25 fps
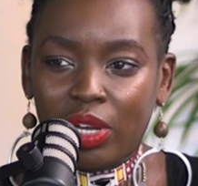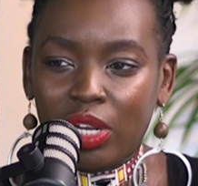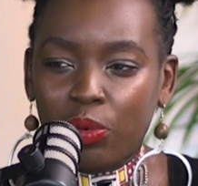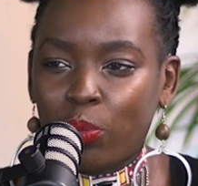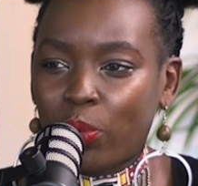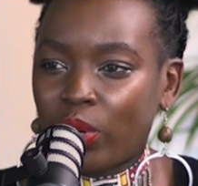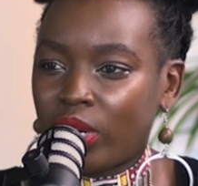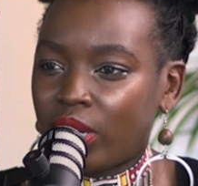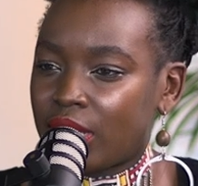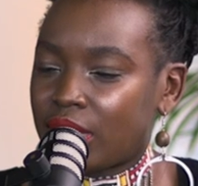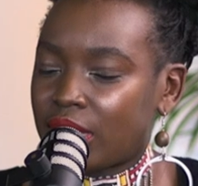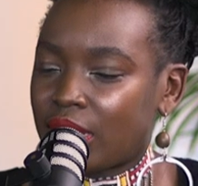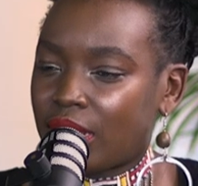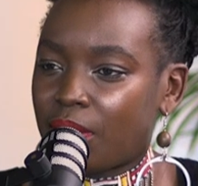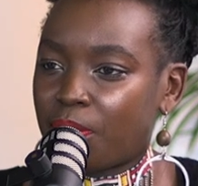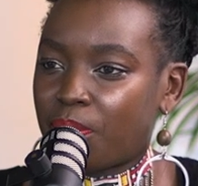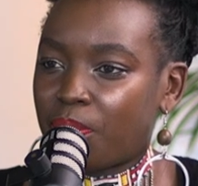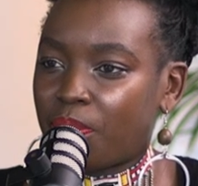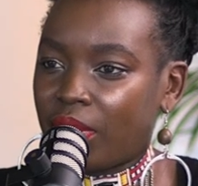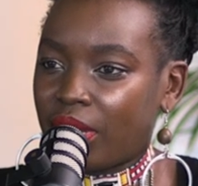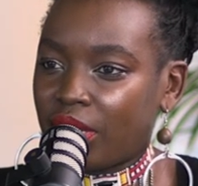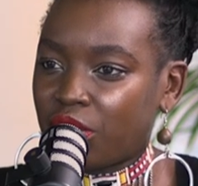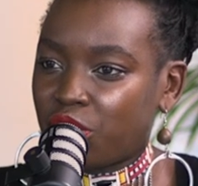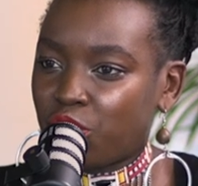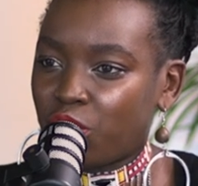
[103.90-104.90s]
you. I want to
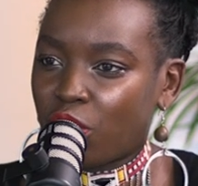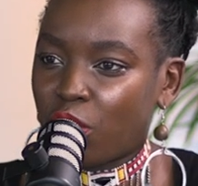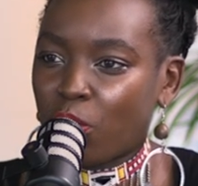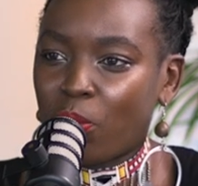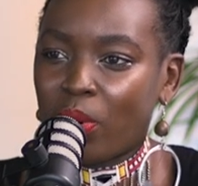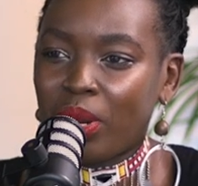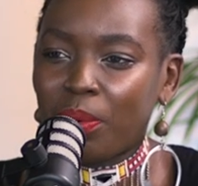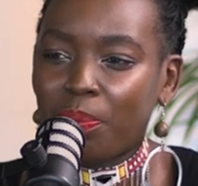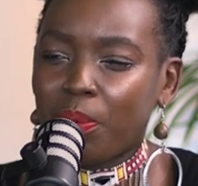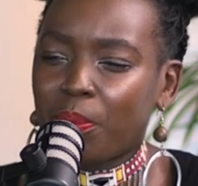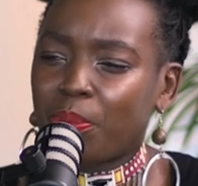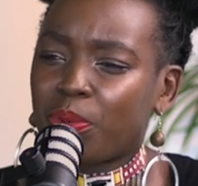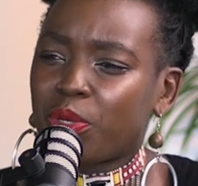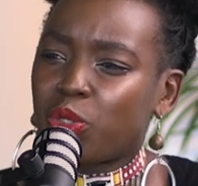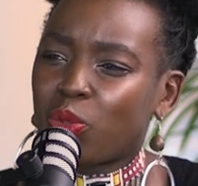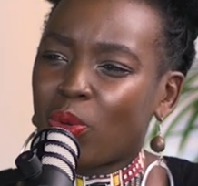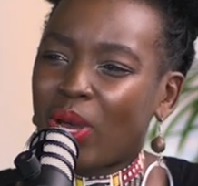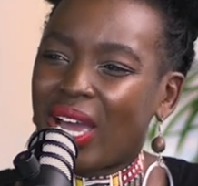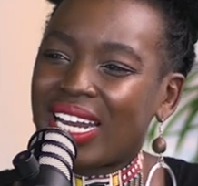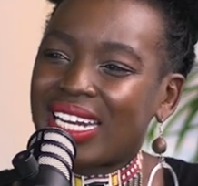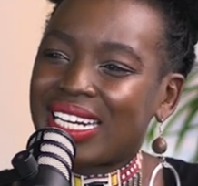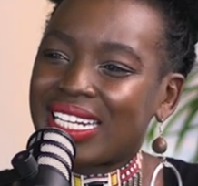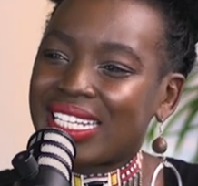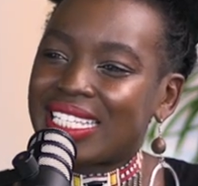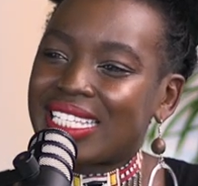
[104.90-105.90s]
celebrate you. I want people to
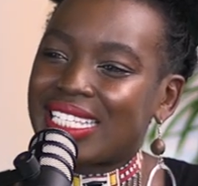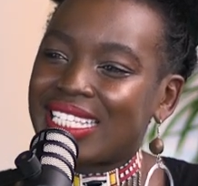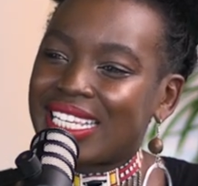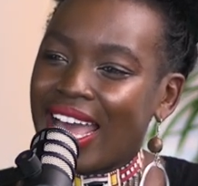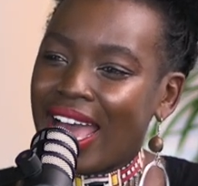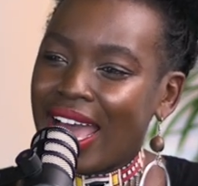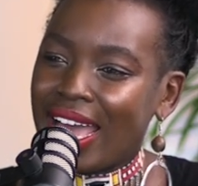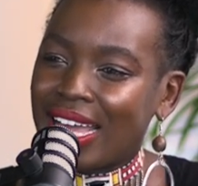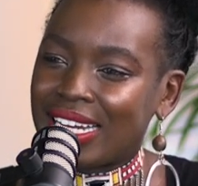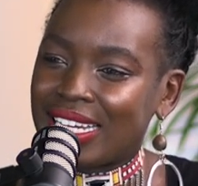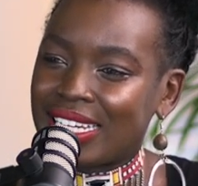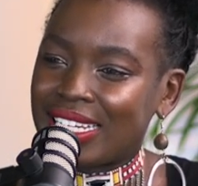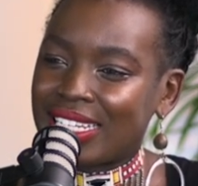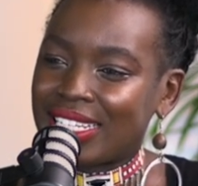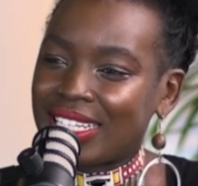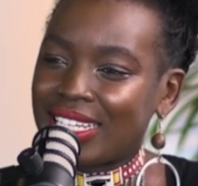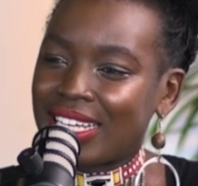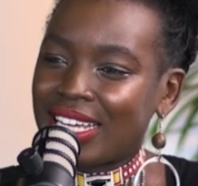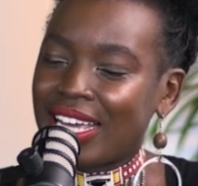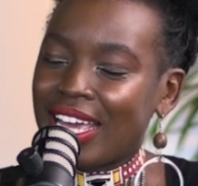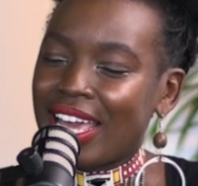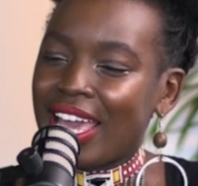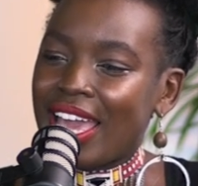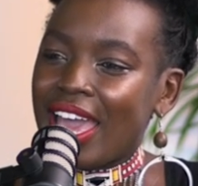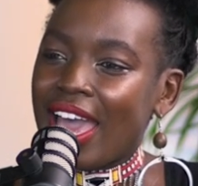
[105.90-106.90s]
understand
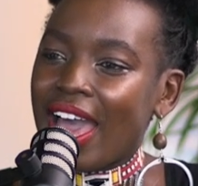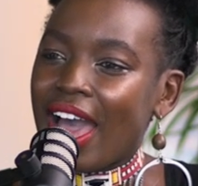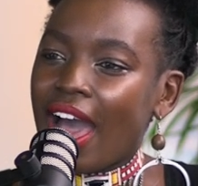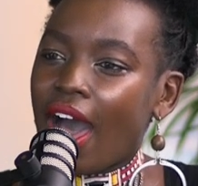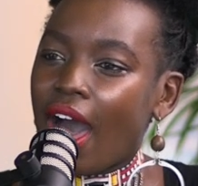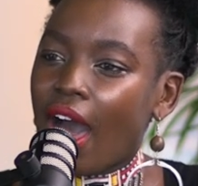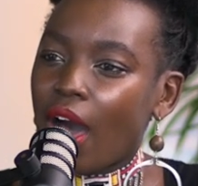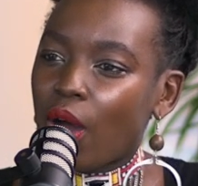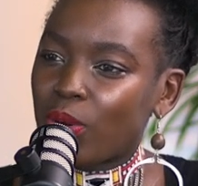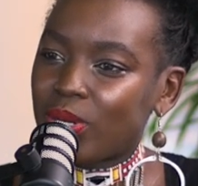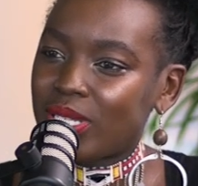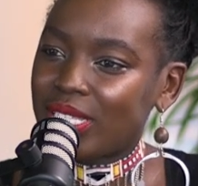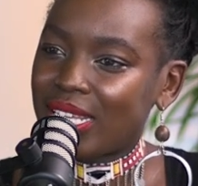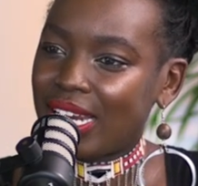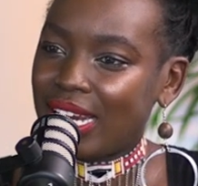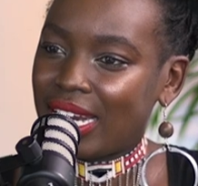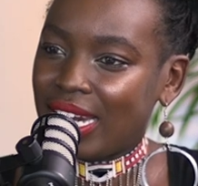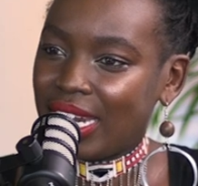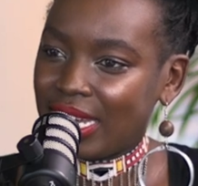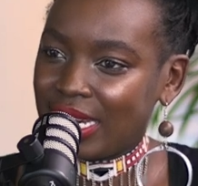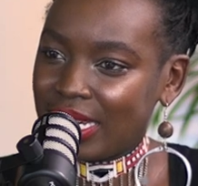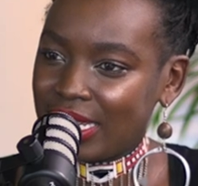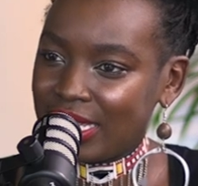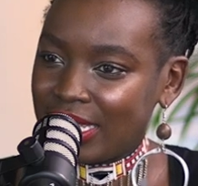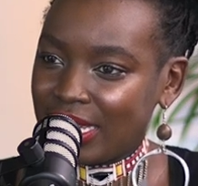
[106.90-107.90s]
how
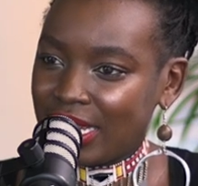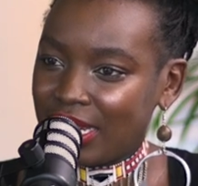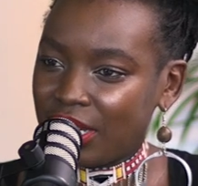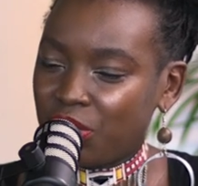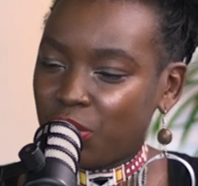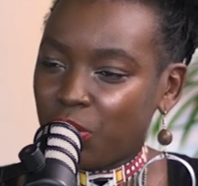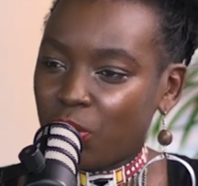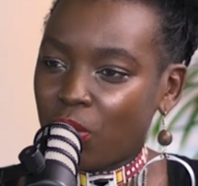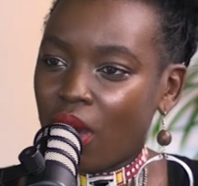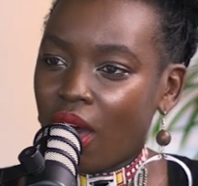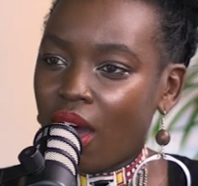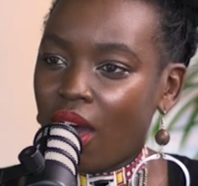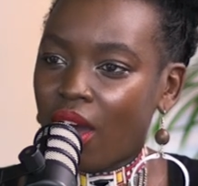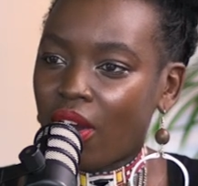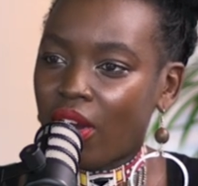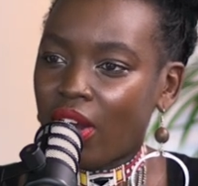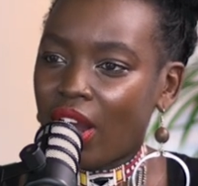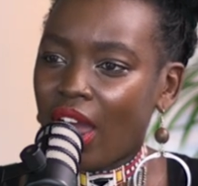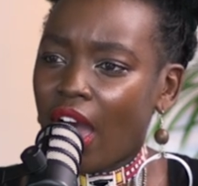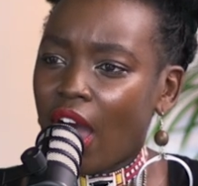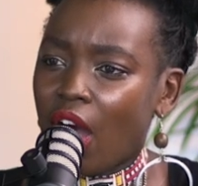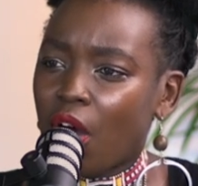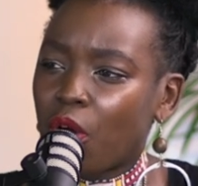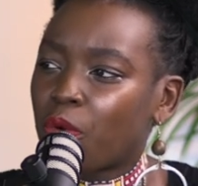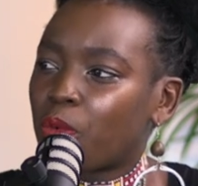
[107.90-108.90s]
talented you are,
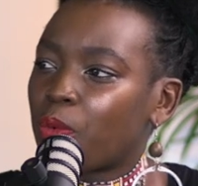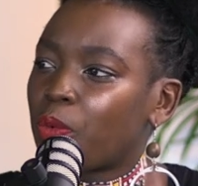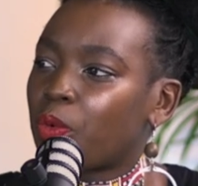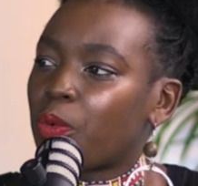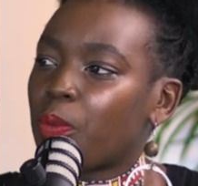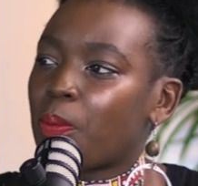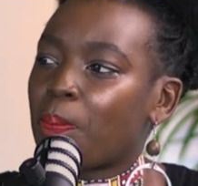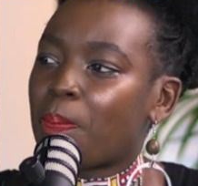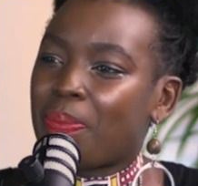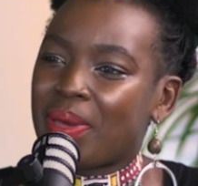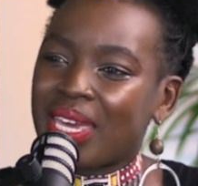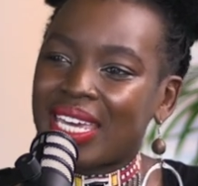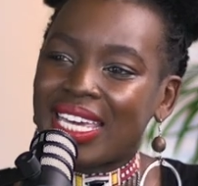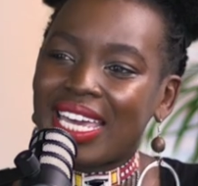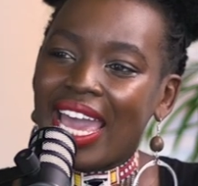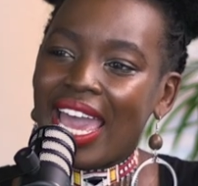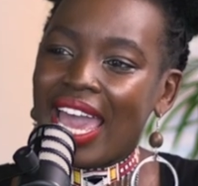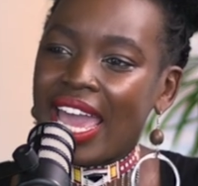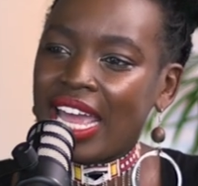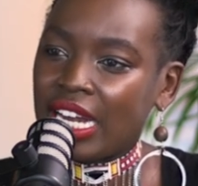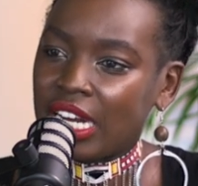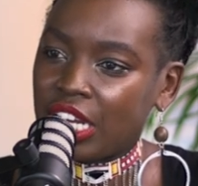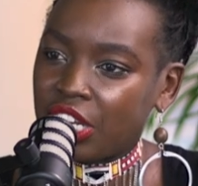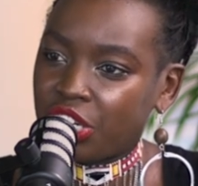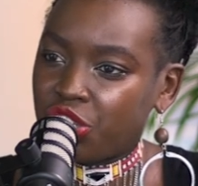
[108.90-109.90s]
how big
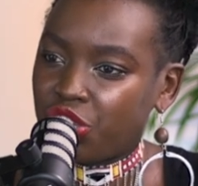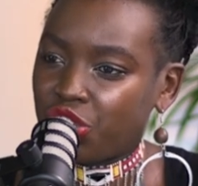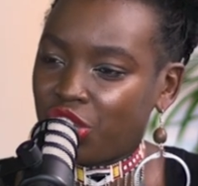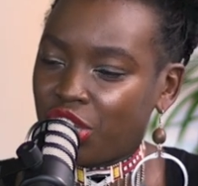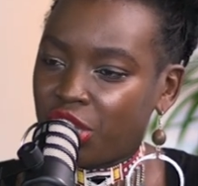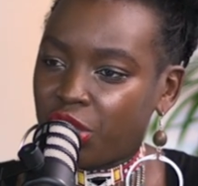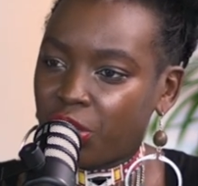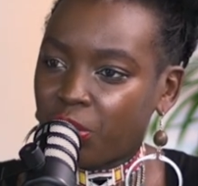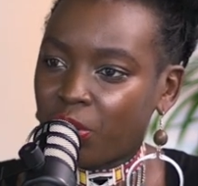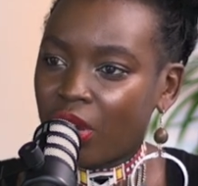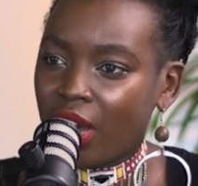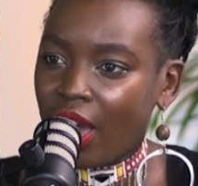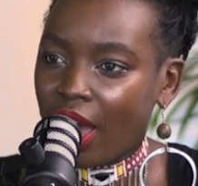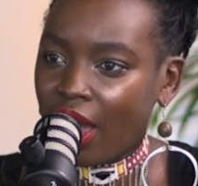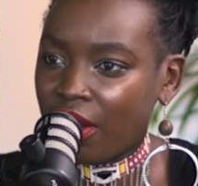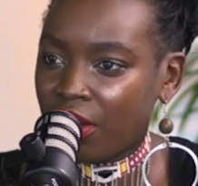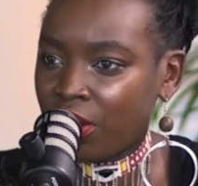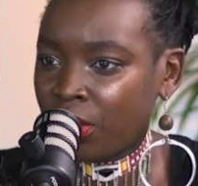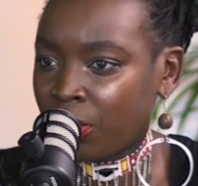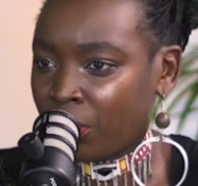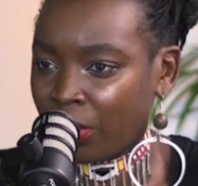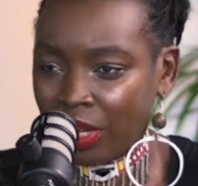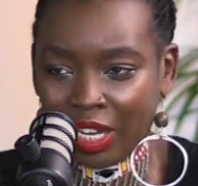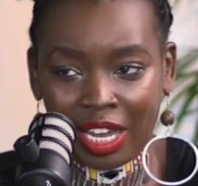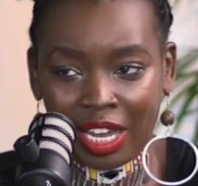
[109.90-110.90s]
energy you carry, you